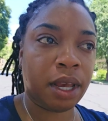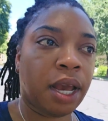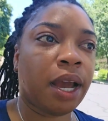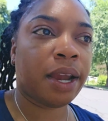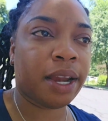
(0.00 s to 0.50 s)

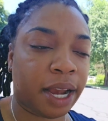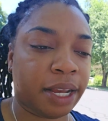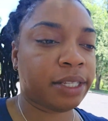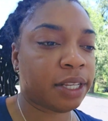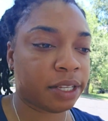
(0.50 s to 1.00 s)
Alright
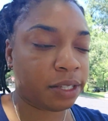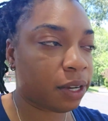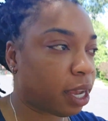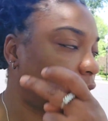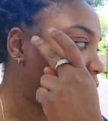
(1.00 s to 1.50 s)
guys, so
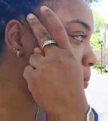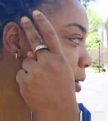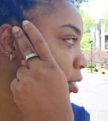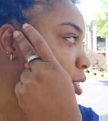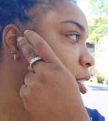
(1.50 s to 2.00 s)
can you
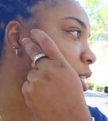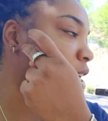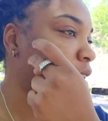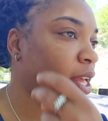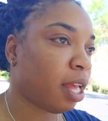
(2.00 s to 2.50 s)
imagine
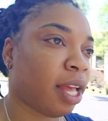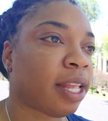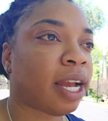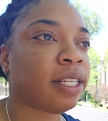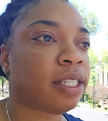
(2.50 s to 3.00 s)

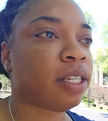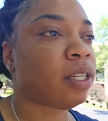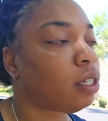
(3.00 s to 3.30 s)
that